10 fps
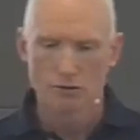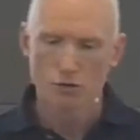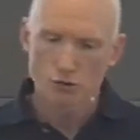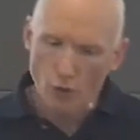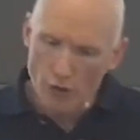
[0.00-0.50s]

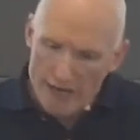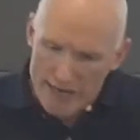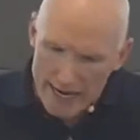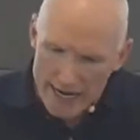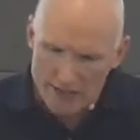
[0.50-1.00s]
to draw
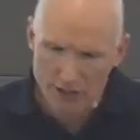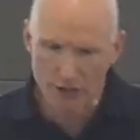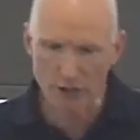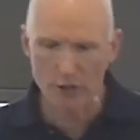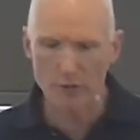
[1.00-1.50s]
near
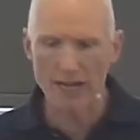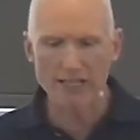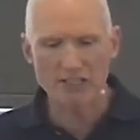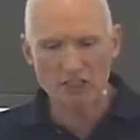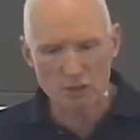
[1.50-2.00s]
to you
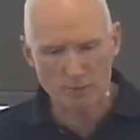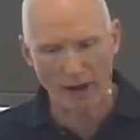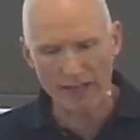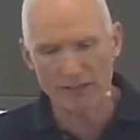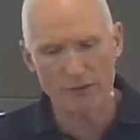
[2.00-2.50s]
in
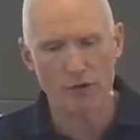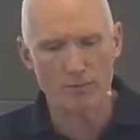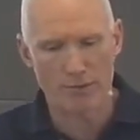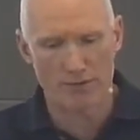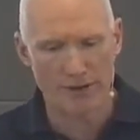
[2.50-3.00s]
spite of
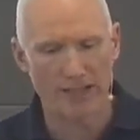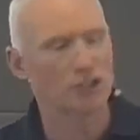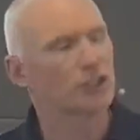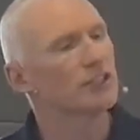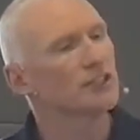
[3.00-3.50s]
your
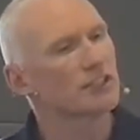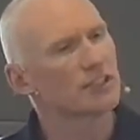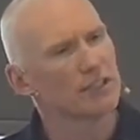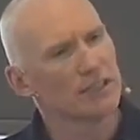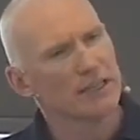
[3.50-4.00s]

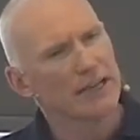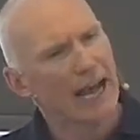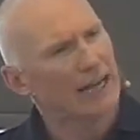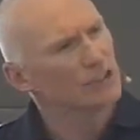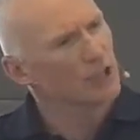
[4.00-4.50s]
imperfections,
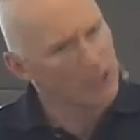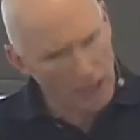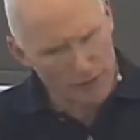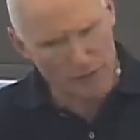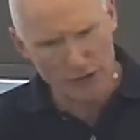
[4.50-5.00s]
and to
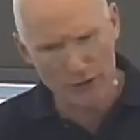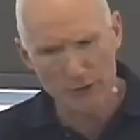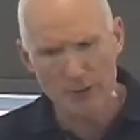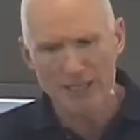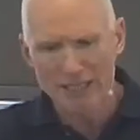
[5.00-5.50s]
love
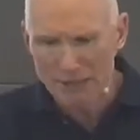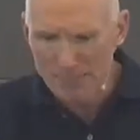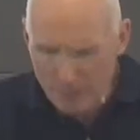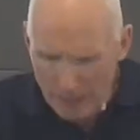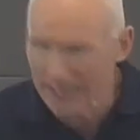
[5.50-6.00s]
you
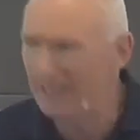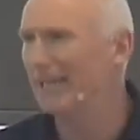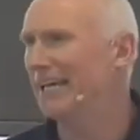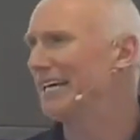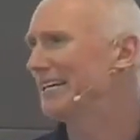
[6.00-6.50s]

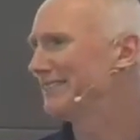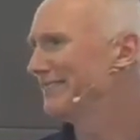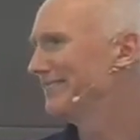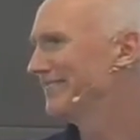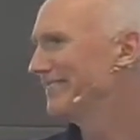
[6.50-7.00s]
completely.
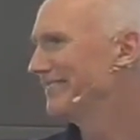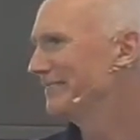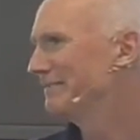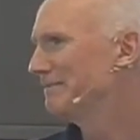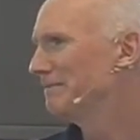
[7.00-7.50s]

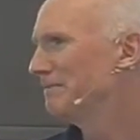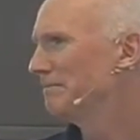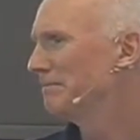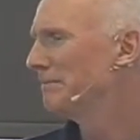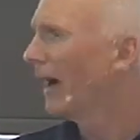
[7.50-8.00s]

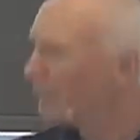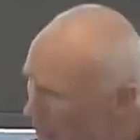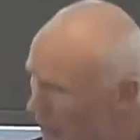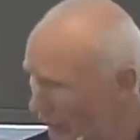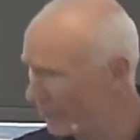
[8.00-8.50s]
Have
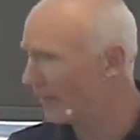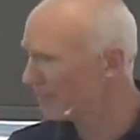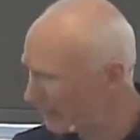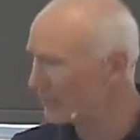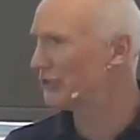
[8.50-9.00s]
you got
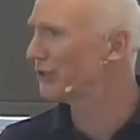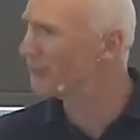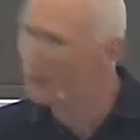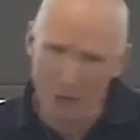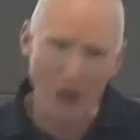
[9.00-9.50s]
that picture
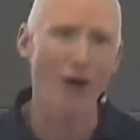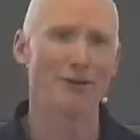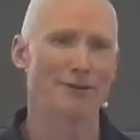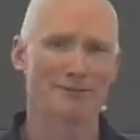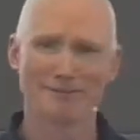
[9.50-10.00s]
of your
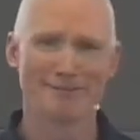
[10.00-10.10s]
God?